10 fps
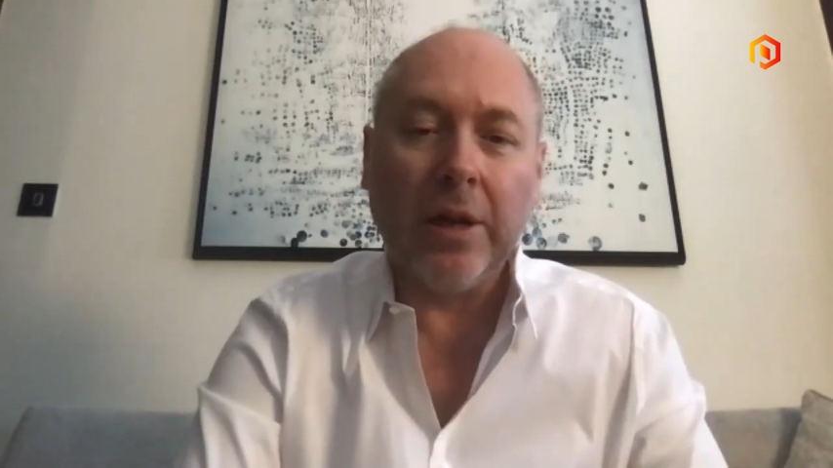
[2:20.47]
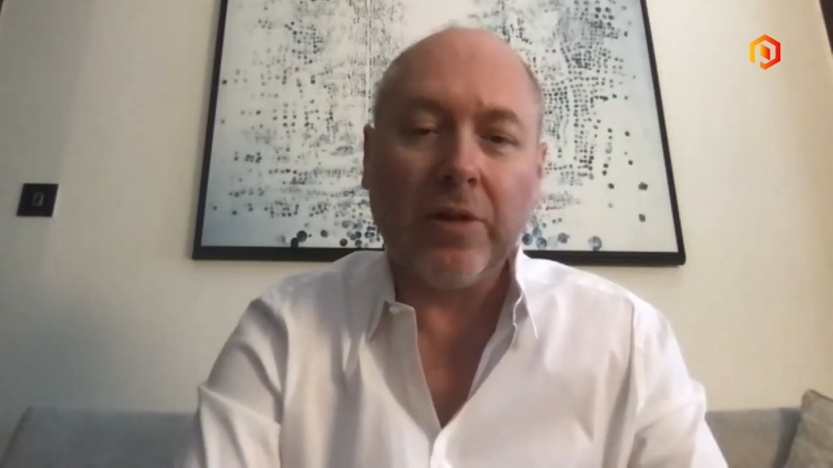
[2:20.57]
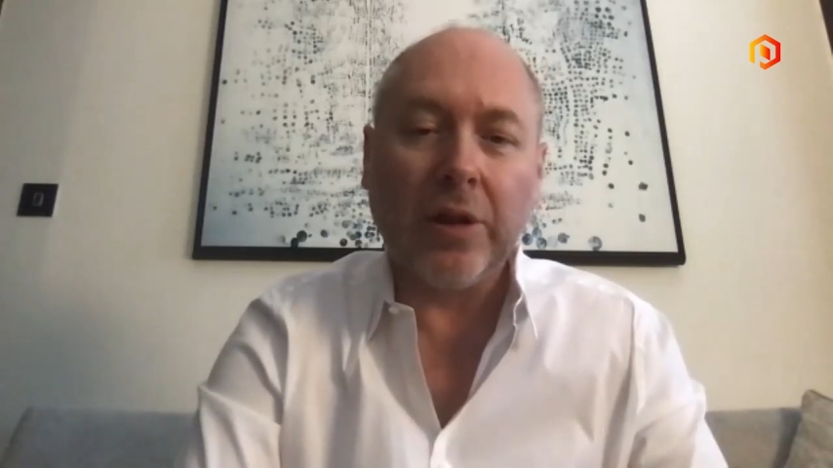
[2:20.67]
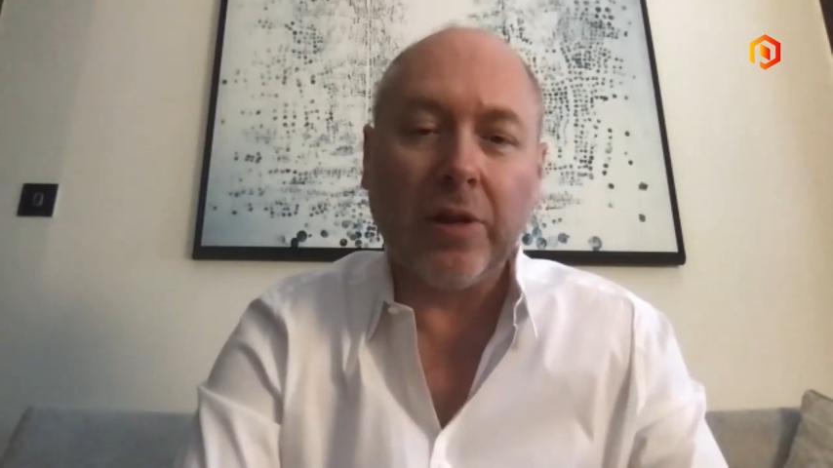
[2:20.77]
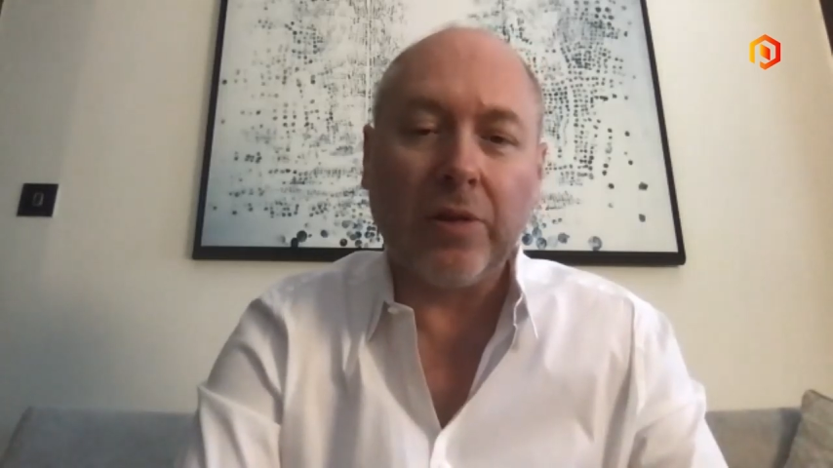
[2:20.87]

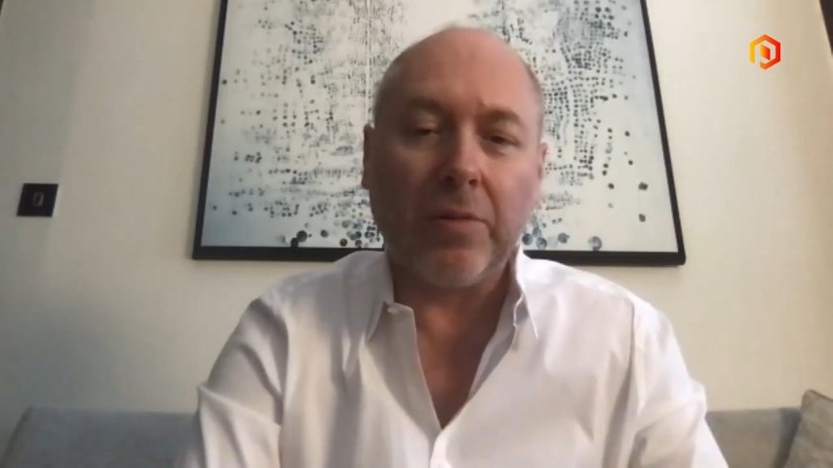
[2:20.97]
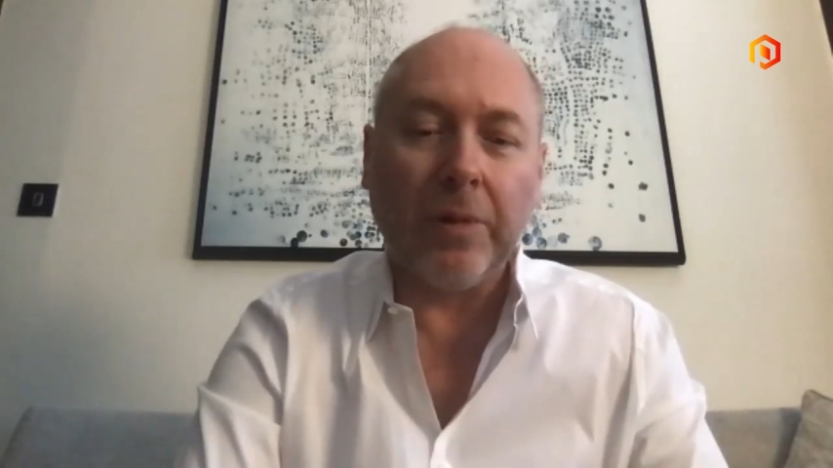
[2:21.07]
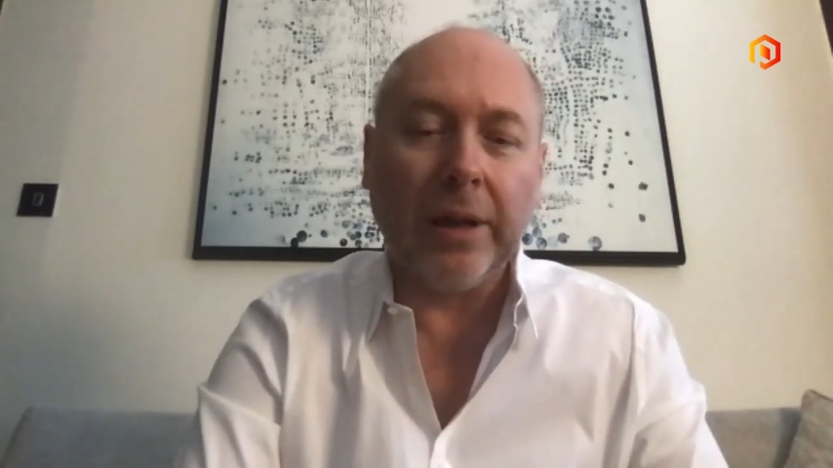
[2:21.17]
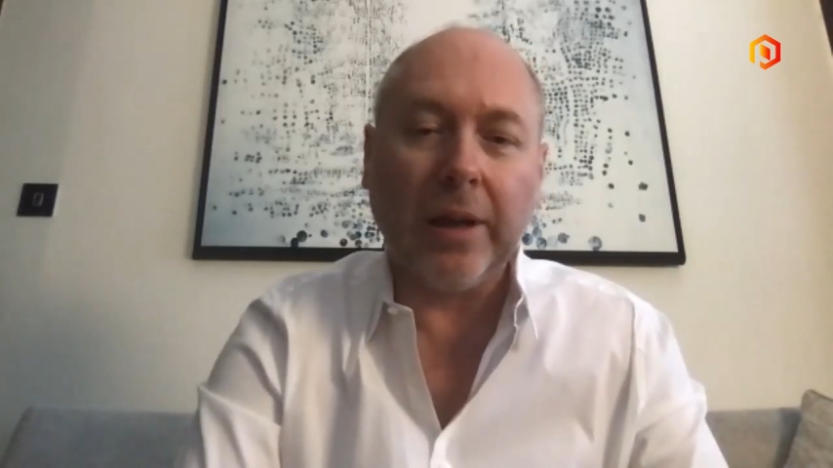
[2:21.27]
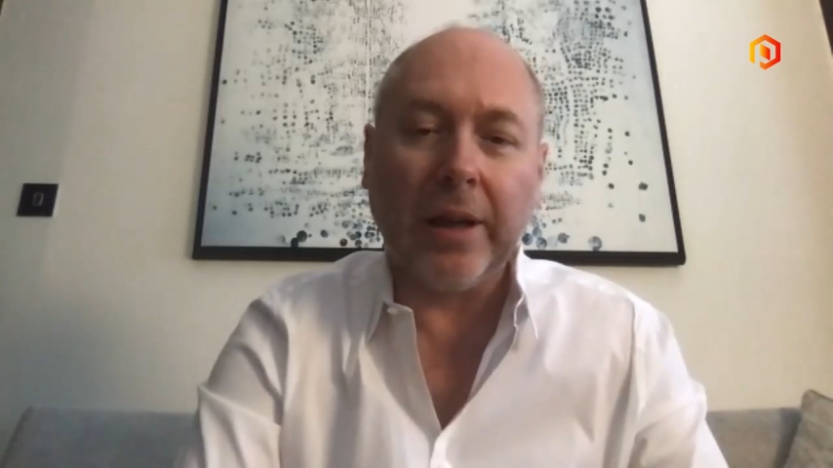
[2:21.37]
So it's
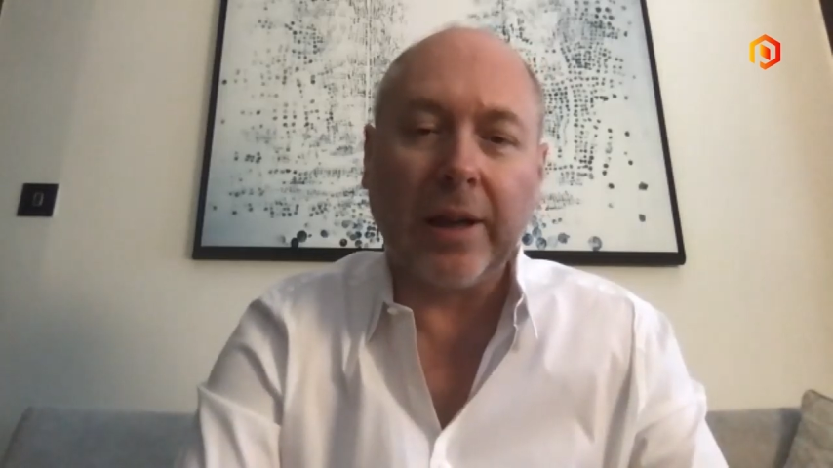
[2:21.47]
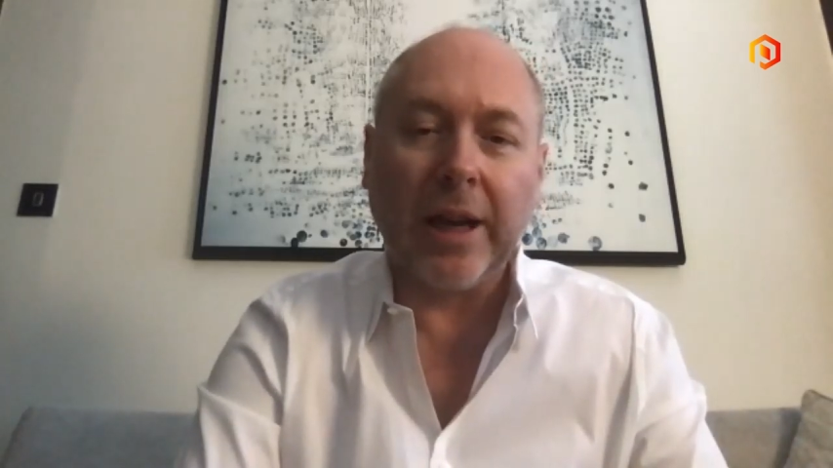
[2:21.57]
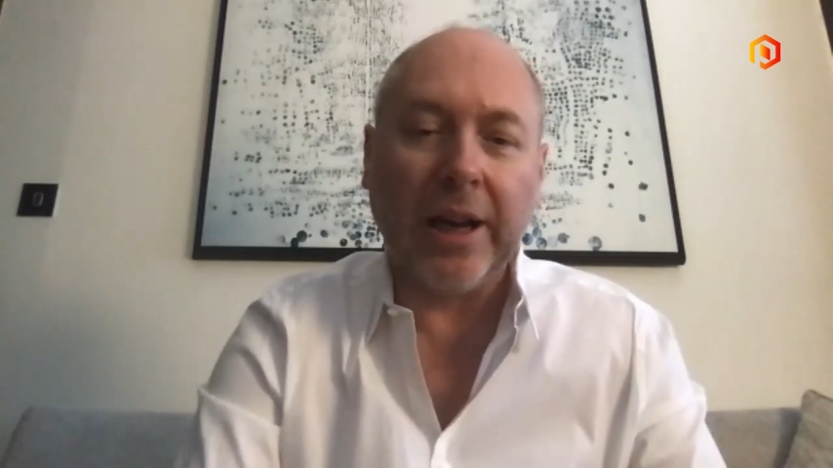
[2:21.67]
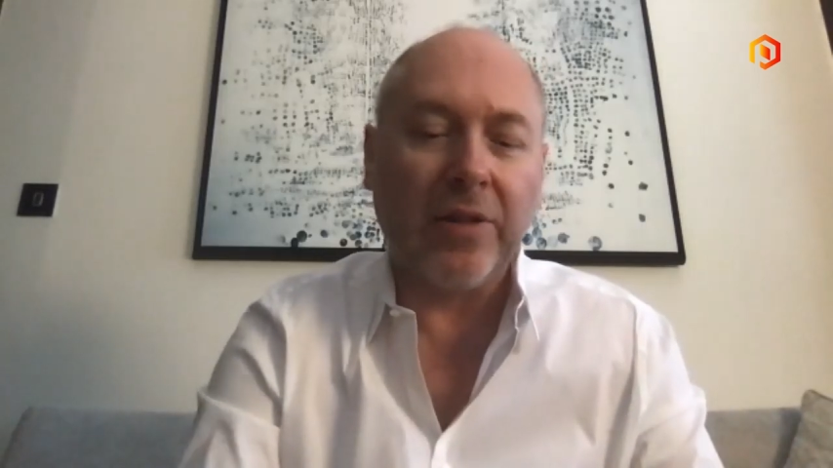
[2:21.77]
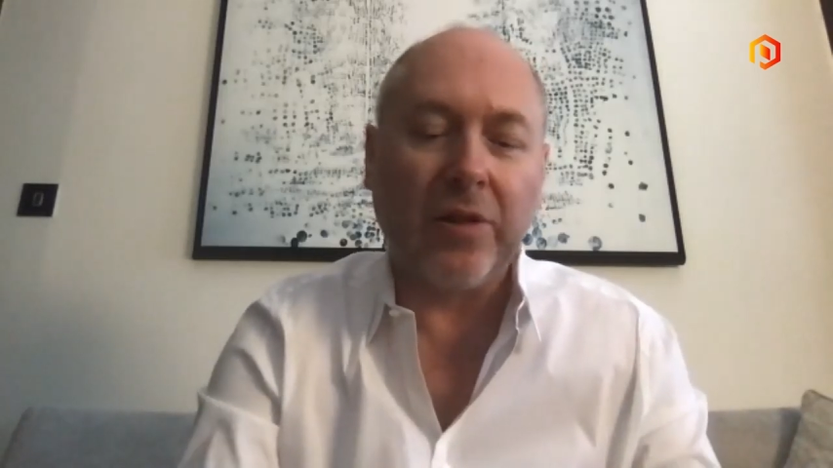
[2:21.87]
really a
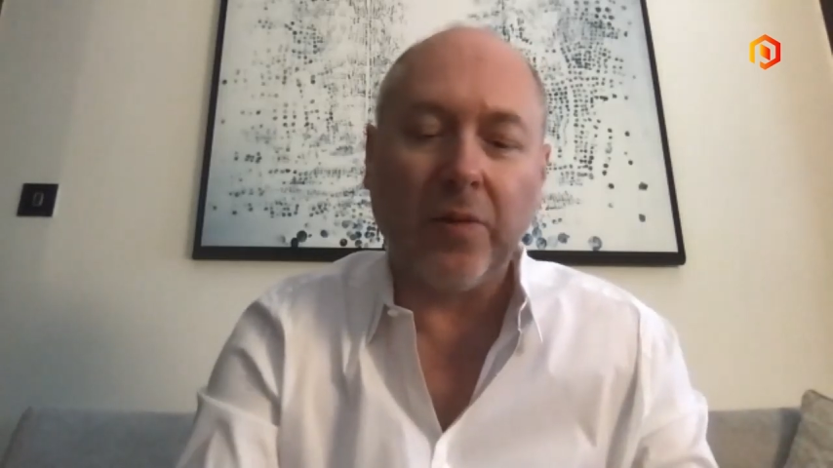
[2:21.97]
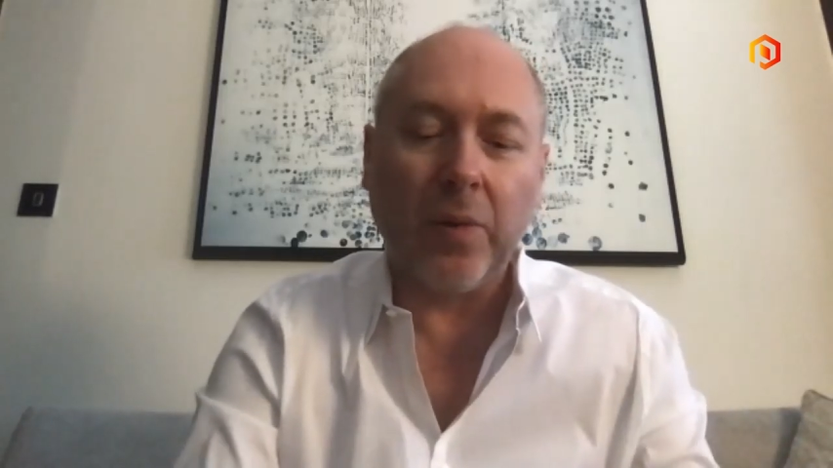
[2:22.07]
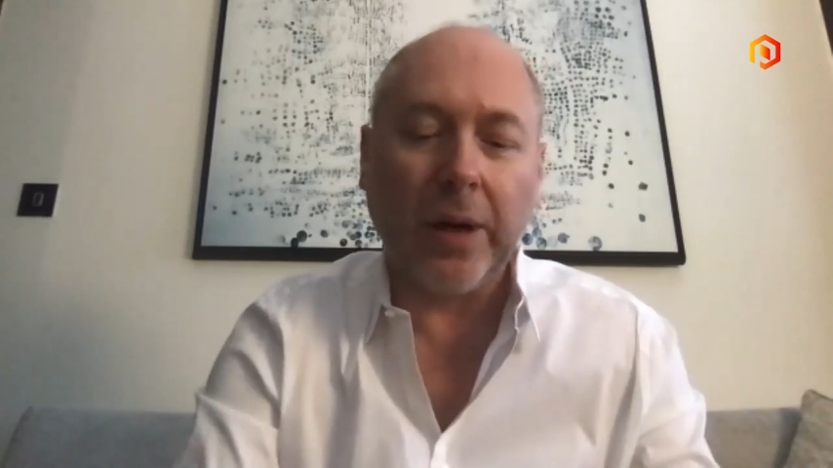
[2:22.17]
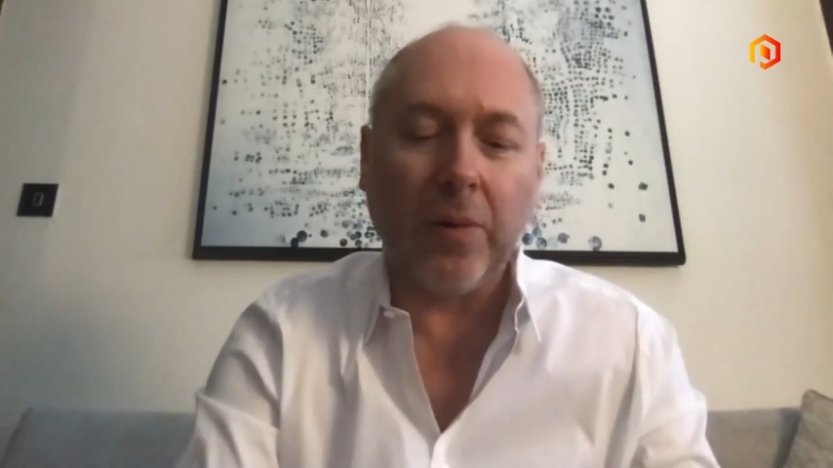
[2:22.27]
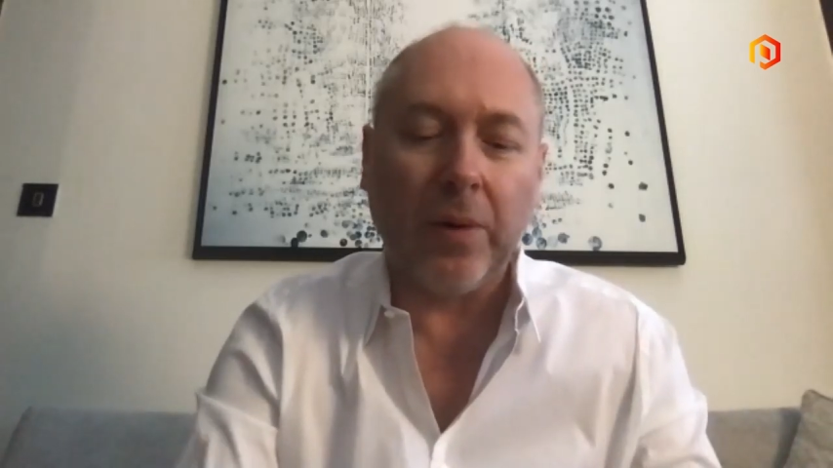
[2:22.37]
case of
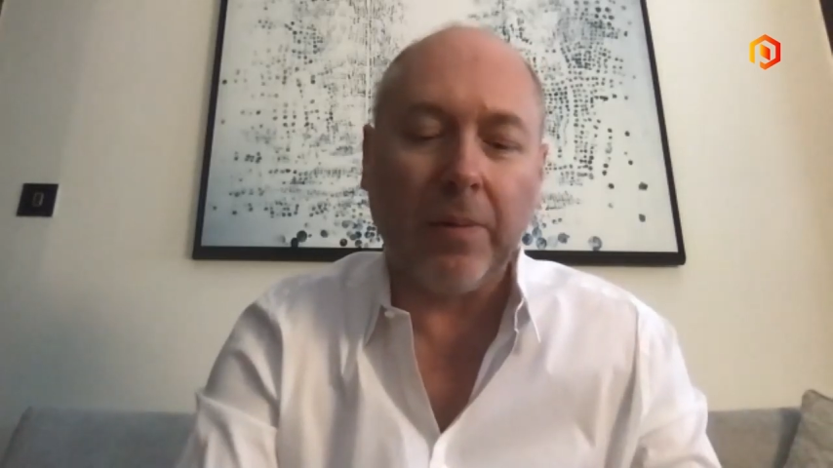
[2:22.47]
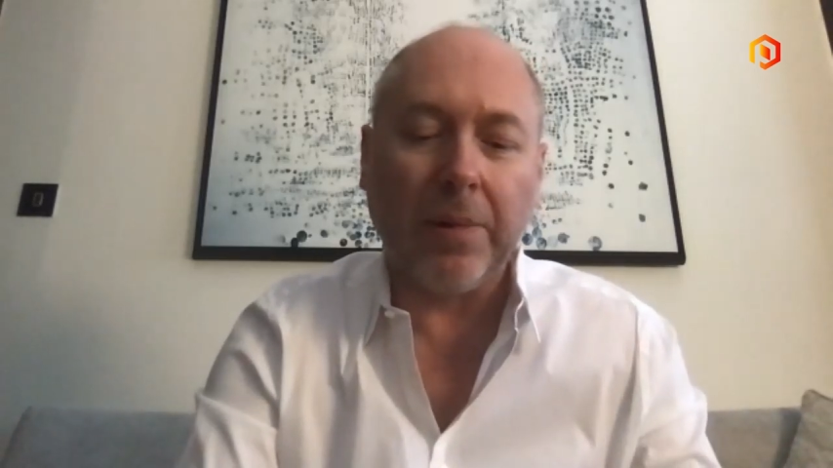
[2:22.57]
where one